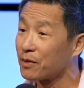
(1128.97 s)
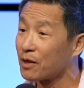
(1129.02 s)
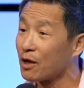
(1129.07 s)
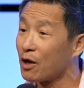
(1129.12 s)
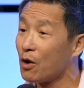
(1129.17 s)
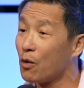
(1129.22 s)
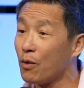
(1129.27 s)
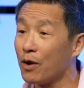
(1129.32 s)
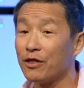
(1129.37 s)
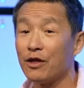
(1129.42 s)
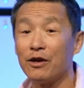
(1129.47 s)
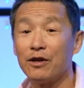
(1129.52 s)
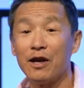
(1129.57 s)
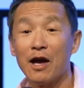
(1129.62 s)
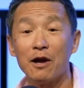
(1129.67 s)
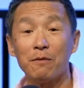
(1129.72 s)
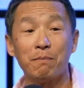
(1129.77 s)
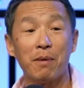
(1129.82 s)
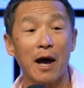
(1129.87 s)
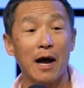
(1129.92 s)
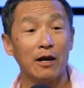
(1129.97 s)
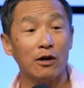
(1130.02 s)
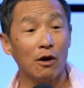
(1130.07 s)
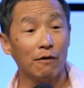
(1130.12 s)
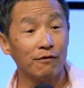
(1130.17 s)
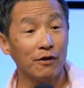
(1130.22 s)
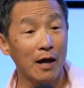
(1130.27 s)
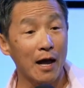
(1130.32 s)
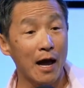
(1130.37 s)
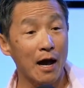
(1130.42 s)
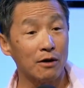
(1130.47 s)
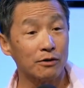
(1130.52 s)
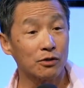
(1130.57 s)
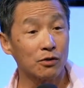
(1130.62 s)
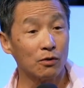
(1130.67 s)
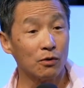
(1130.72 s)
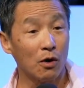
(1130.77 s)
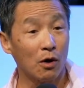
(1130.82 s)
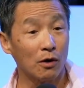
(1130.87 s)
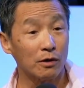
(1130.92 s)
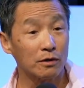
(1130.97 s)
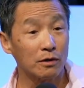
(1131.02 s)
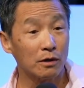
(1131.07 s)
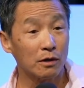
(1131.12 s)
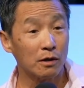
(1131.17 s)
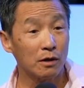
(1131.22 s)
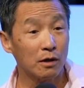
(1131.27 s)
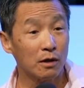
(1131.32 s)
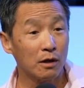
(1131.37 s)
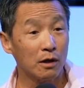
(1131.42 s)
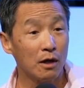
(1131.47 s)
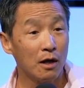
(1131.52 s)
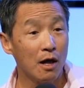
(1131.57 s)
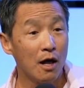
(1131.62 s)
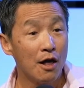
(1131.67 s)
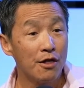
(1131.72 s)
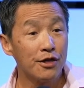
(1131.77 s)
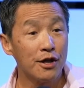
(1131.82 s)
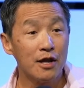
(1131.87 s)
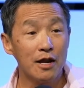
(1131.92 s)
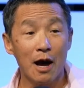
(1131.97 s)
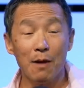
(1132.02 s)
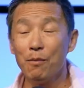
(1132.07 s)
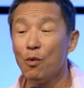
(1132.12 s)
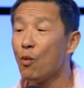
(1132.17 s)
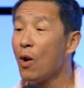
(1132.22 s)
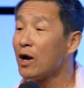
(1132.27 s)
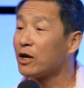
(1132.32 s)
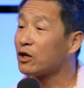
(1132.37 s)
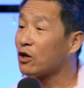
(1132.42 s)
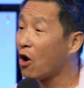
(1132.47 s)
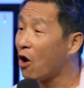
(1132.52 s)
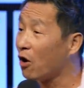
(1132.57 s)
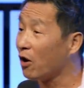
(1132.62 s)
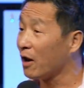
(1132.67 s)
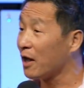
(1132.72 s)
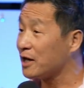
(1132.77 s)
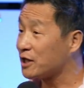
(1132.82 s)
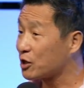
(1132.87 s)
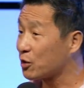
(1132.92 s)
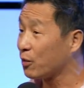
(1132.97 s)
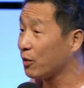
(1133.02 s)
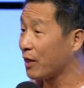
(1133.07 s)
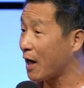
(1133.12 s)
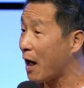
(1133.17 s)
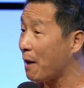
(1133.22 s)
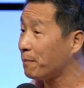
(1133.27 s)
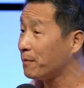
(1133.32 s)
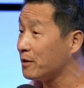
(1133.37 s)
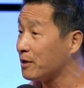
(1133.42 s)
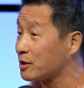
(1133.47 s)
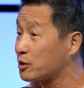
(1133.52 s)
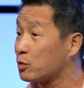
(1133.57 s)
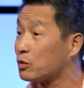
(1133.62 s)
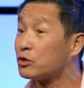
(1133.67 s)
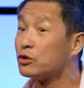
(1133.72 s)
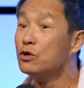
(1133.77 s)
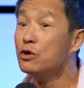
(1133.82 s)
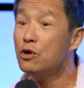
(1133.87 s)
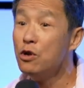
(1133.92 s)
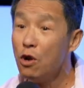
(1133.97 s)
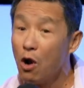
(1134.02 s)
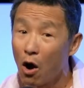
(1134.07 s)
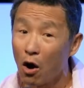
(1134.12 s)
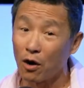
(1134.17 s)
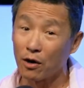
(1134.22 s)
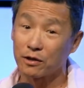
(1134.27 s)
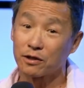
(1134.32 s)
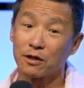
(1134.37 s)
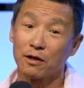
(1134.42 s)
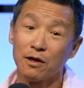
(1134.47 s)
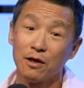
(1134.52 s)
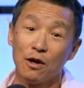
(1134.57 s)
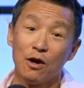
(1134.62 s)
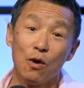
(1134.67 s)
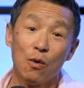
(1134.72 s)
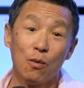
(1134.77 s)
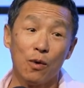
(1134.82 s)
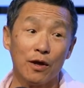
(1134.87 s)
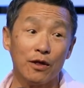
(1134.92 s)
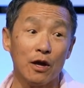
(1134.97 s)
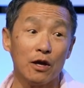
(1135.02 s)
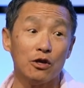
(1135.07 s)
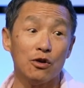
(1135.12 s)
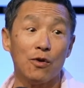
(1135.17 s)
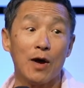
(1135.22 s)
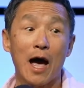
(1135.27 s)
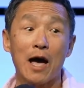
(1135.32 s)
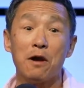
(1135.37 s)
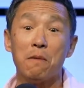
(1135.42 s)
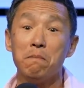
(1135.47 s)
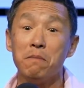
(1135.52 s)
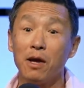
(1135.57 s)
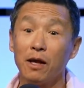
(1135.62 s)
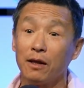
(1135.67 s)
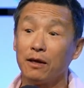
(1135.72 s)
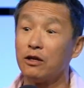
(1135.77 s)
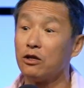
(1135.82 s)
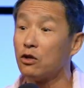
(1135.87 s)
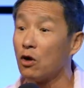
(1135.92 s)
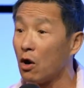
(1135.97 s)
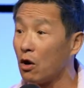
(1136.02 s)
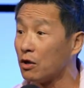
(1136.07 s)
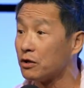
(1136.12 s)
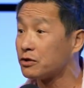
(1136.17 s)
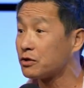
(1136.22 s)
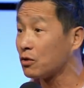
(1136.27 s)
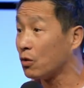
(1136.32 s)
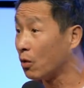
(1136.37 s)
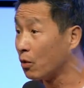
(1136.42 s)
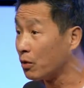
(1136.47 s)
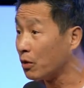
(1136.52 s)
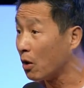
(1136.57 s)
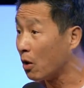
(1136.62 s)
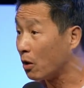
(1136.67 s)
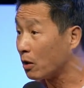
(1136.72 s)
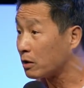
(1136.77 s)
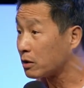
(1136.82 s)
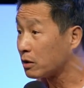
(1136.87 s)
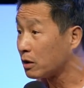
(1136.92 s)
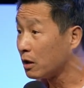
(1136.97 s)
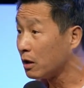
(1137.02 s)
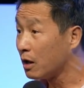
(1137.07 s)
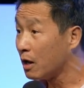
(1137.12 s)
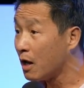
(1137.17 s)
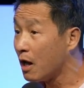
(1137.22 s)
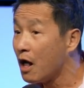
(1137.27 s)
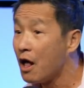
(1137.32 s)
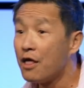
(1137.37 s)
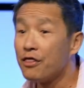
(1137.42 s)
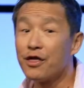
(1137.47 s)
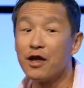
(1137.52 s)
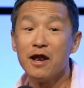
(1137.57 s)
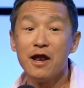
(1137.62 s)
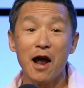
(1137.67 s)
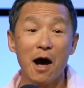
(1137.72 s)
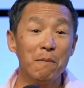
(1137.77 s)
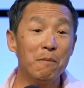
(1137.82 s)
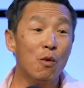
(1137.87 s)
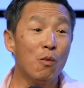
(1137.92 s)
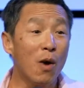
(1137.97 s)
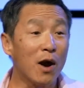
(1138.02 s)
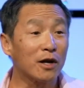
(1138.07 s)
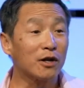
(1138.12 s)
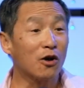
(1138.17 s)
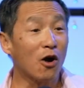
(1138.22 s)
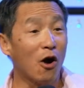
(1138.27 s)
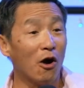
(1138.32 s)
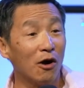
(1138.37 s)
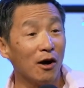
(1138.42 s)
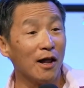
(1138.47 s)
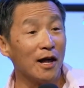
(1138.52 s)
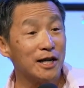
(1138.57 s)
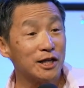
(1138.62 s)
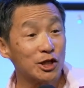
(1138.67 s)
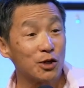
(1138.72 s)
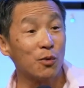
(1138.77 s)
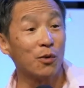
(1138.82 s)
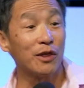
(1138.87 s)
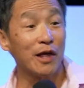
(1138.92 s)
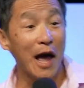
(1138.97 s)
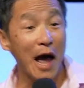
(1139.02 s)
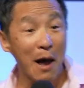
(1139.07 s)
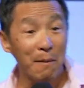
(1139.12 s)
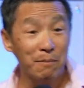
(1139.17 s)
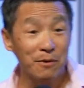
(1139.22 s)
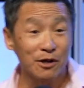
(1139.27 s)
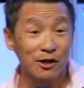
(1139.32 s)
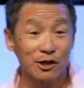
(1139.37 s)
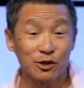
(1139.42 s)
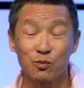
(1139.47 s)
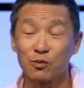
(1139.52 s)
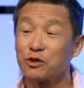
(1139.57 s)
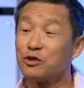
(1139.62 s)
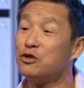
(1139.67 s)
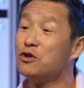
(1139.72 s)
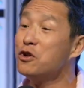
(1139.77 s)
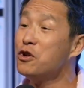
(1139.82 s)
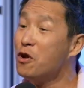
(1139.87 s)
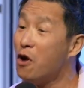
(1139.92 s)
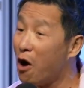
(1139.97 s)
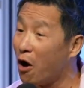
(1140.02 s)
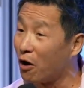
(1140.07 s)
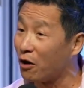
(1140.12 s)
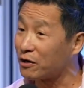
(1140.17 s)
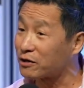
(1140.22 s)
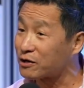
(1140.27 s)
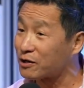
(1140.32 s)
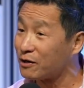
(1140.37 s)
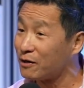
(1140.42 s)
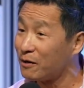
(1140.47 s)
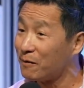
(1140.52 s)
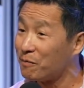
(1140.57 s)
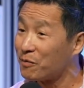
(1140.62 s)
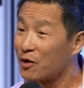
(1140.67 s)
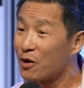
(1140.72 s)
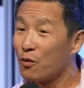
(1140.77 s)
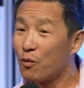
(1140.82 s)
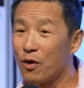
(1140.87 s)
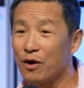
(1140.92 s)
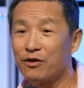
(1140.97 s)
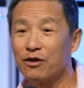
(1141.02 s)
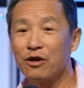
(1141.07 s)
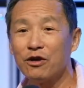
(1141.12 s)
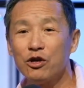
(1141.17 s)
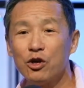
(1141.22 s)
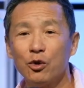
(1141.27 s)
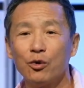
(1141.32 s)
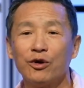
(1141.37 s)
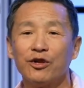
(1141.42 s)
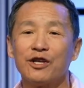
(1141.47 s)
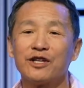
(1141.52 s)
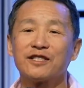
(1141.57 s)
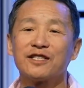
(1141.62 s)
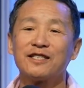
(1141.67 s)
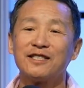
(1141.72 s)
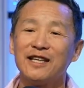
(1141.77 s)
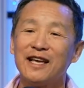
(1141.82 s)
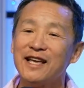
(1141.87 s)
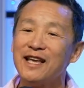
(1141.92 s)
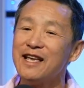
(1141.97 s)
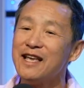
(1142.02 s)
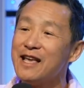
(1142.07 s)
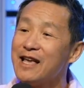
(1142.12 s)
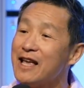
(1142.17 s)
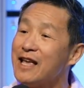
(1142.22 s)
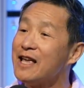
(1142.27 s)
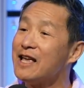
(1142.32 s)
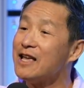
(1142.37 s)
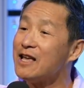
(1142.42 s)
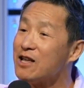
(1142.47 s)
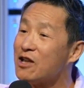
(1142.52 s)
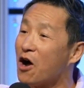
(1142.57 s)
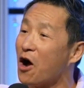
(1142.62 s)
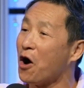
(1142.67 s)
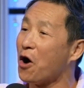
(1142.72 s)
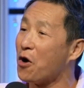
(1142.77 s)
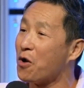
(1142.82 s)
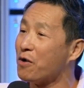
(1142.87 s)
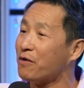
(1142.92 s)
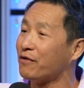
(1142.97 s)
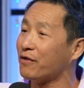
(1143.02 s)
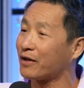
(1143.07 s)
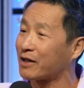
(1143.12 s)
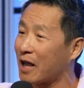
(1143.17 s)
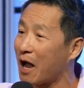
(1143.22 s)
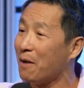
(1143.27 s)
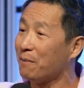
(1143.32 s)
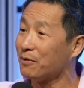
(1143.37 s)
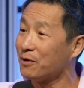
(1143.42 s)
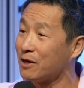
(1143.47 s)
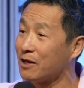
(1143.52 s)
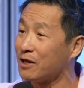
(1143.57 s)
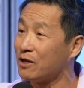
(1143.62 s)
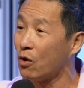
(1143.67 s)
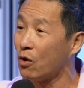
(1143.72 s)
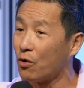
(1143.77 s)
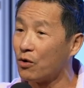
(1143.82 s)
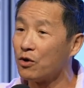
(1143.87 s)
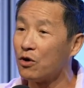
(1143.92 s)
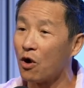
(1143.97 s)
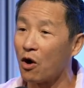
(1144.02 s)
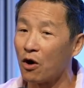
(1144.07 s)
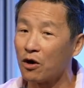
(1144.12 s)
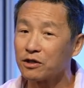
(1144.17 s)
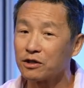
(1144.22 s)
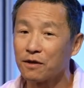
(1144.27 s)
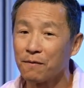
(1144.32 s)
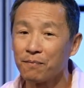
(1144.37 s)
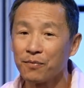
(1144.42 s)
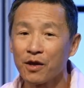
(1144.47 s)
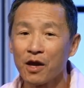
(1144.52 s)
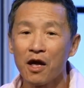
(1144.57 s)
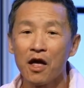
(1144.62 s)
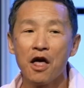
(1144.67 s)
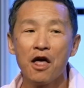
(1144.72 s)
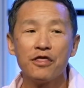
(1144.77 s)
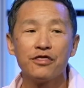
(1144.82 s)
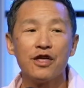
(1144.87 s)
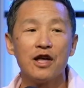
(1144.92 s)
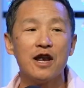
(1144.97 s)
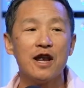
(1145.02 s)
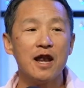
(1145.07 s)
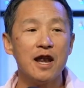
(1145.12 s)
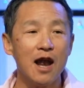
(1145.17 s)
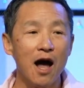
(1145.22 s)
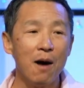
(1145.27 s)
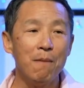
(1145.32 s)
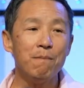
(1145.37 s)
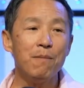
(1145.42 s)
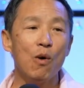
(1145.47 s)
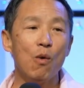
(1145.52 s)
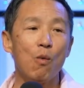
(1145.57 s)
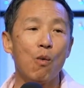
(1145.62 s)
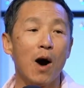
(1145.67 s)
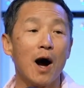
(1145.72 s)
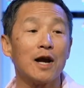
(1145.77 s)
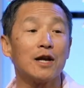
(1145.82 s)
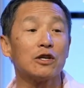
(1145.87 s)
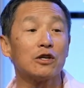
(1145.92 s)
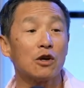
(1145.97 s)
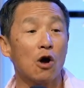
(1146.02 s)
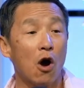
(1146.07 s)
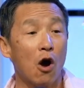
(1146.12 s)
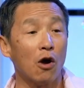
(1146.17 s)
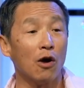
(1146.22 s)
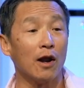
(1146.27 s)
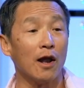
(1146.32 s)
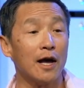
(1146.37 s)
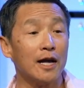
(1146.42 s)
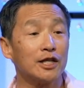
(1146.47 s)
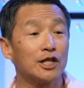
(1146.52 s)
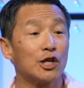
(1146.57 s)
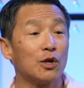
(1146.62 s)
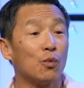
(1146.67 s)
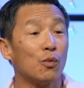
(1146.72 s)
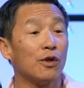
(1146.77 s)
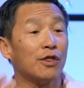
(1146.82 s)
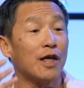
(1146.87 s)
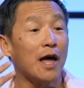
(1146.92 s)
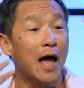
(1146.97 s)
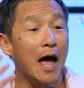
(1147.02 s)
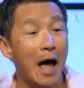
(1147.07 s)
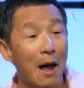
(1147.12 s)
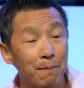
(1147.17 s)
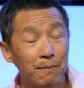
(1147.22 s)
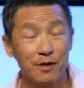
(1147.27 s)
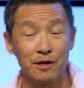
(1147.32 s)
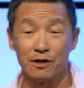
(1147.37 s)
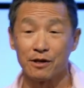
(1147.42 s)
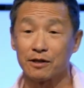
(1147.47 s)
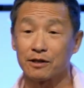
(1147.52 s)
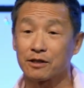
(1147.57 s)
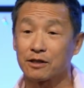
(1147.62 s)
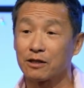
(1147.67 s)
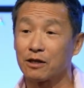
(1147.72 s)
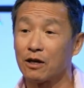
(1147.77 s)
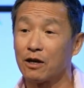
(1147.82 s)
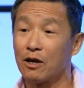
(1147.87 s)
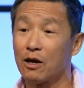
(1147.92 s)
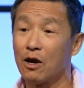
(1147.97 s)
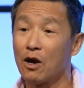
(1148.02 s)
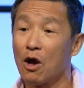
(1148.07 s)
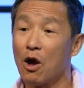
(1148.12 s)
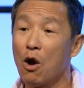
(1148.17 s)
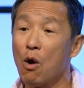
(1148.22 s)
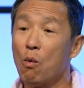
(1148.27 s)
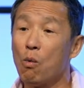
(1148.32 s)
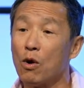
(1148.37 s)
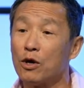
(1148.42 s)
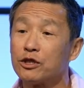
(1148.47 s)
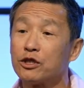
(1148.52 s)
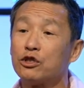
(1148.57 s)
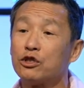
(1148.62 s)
whether you had paid off your house or not. The number one correlation with happiness was not whether you had $1 million or not. The number one correlation with happiness was not whether you were the CEO of a company not. The number one correlation with happiness was,